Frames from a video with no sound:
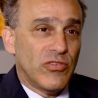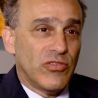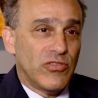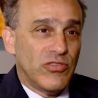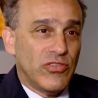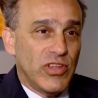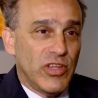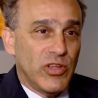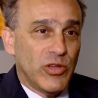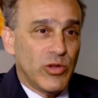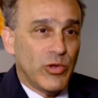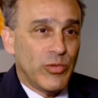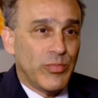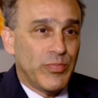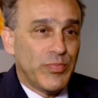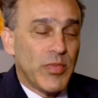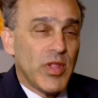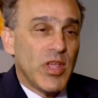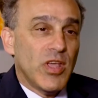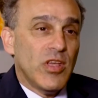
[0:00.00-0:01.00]
seal,
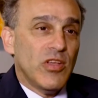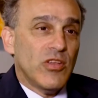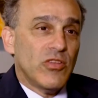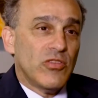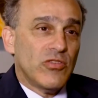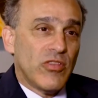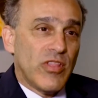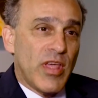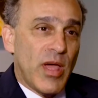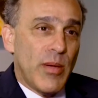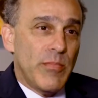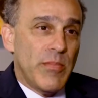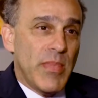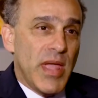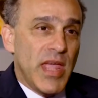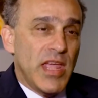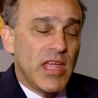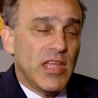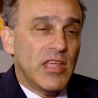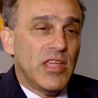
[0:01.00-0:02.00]
so that
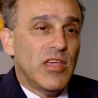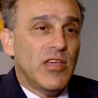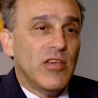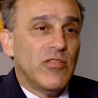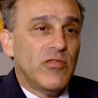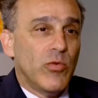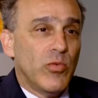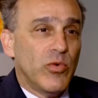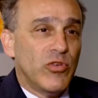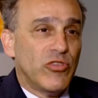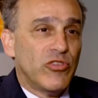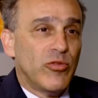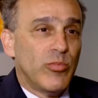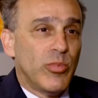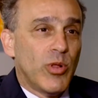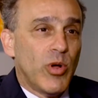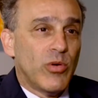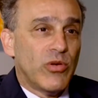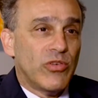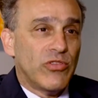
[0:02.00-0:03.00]
may give a
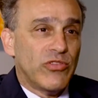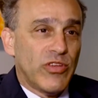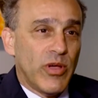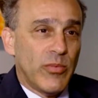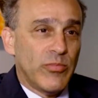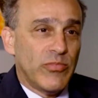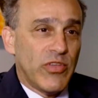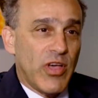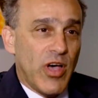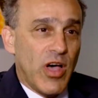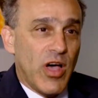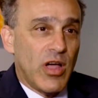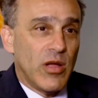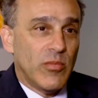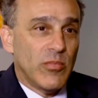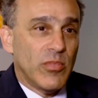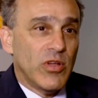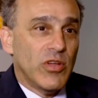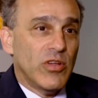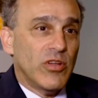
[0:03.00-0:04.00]
whistleblower some time
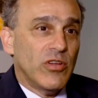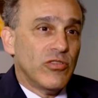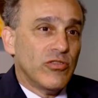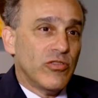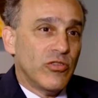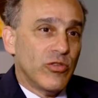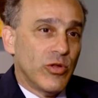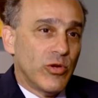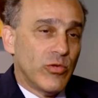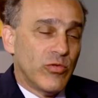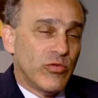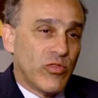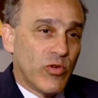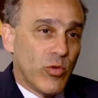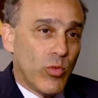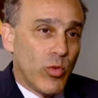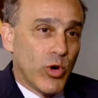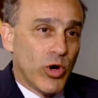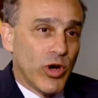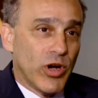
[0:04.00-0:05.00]
to look for
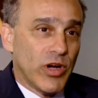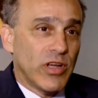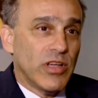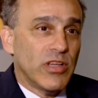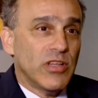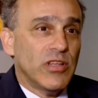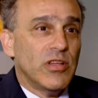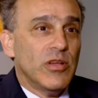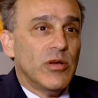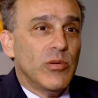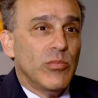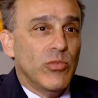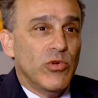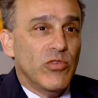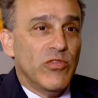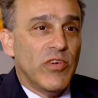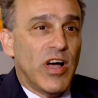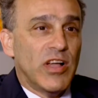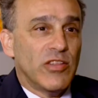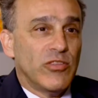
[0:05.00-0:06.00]
work, move
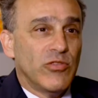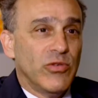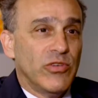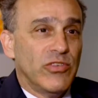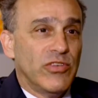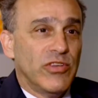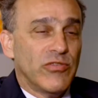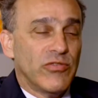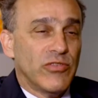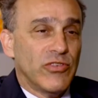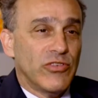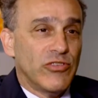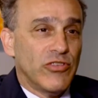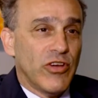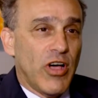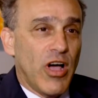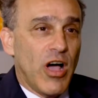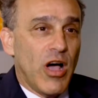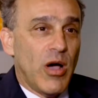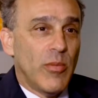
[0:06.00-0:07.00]
on to a different
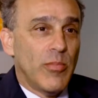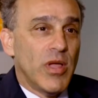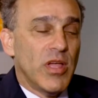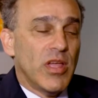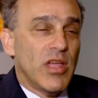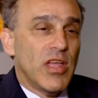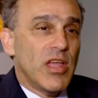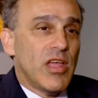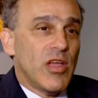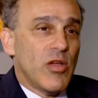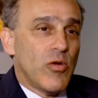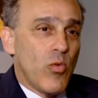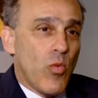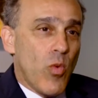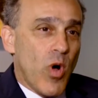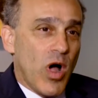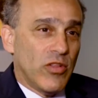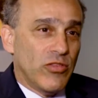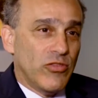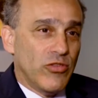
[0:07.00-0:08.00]
job,
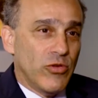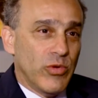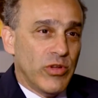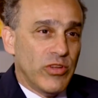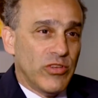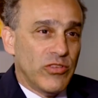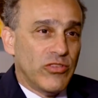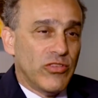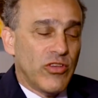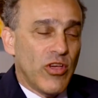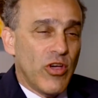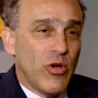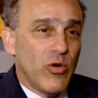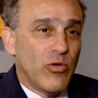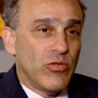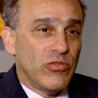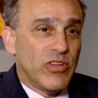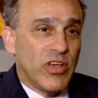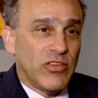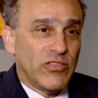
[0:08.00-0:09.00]
while doing so
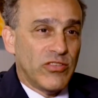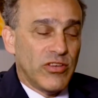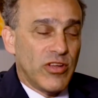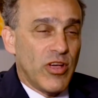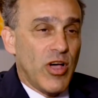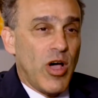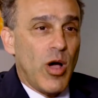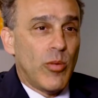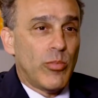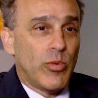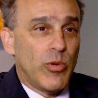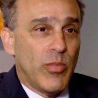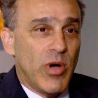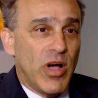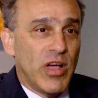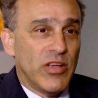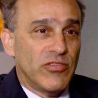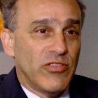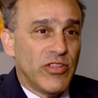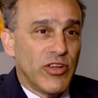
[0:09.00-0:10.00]
doesn't
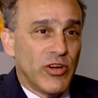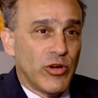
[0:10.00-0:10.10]
compromise their